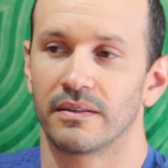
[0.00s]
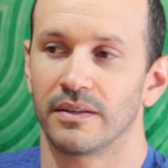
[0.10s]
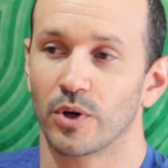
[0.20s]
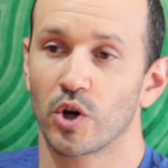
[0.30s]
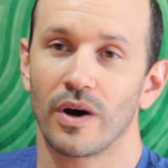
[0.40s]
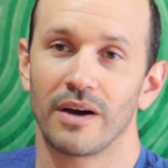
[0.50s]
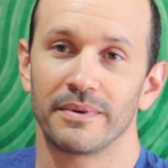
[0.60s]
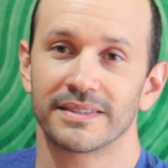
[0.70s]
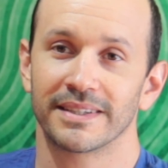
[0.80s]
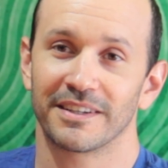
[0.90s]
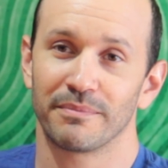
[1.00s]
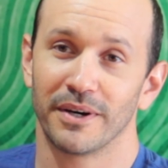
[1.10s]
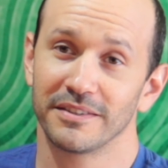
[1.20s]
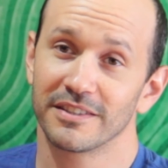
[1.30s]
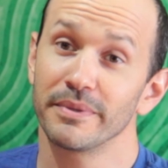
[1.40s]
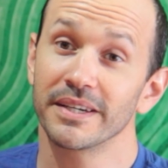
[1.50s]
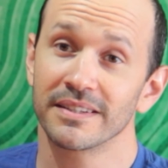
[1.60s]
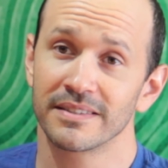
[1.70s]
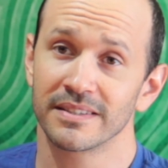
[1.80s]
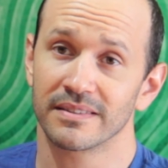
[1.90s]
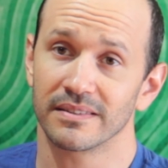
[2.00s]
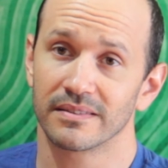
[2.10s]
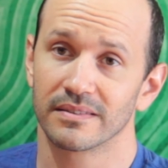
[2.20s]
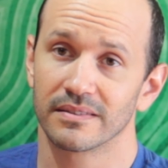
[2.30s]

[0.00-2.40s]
The requirements to get a belt is to be consistent.